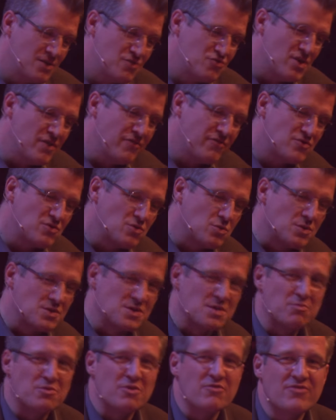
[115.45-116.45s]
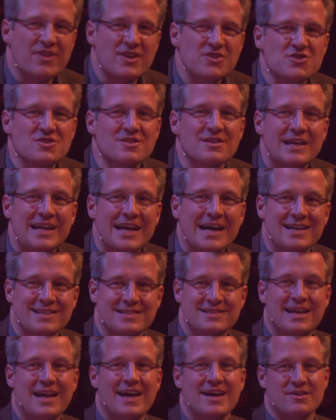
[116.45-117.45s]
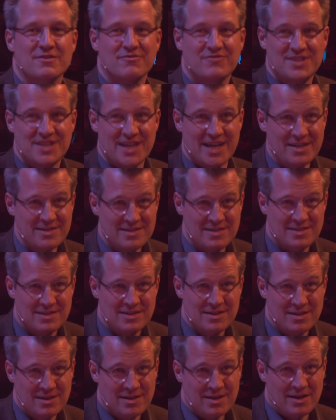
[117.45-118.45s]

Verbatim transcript: drift towards a professionalized kind of taste,